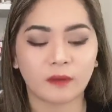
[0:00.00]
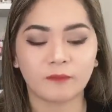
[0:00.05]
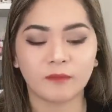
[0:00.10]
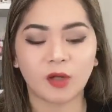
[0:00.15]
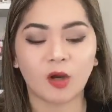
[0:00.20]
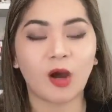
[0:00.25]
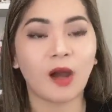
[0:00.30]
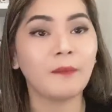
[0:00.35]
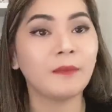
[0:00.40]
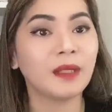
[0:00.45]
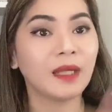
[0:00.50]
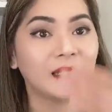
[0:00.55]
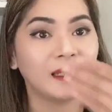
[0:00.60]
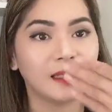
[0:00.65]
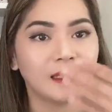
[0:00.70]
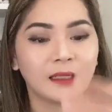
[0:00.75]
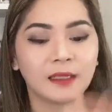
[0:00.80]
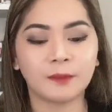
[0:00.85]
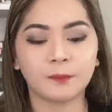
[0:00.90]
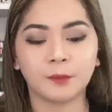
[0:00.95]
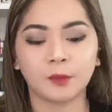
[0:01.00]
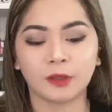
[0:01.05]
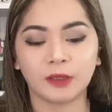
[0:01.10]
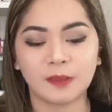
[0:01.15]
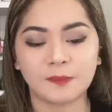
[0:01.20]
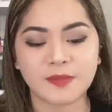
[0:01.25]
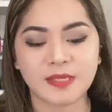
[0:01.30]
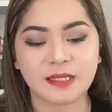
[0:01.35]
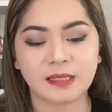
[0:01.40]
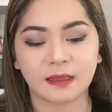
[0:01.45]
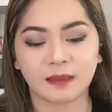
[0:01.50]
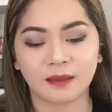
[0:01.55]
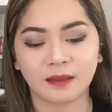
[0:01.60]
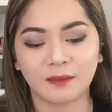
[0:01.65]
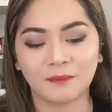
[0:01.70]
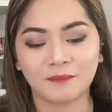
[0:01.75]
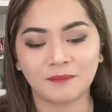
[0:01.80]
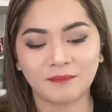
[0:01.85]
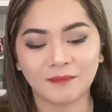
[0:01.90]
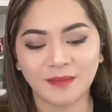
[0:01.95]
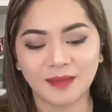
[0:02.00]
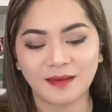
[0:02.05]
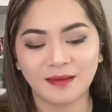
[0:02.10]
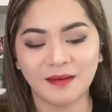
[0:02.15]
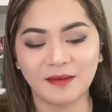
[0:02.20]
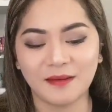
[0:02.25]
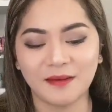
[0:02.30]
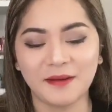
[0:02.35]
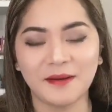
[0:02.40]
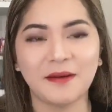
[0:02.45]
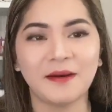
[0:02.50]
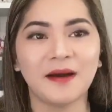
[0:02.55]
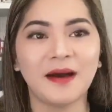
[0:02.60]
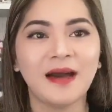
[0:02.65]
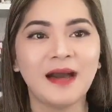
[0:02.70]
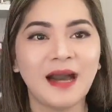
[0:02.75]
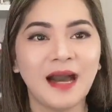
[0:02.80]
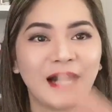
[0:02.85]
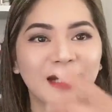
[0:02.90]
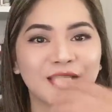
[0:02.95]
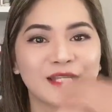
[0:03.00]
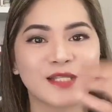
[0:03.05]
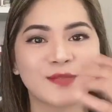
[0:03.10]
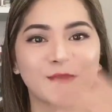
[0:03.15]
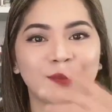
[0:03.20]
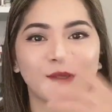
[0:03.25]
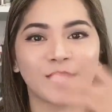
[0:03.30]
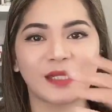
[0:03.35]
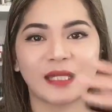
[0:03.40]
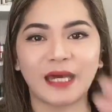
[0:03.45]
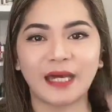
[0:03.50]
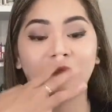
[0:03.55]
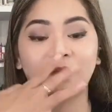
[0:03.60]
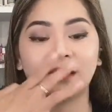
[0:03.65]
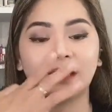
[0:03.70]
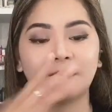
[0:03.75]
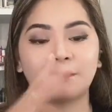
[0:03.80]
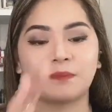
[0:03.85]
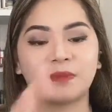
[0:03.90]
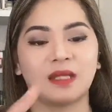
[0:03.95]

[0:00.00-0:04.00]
Oh, I'm glad I didn't put lipstick. I just put a lip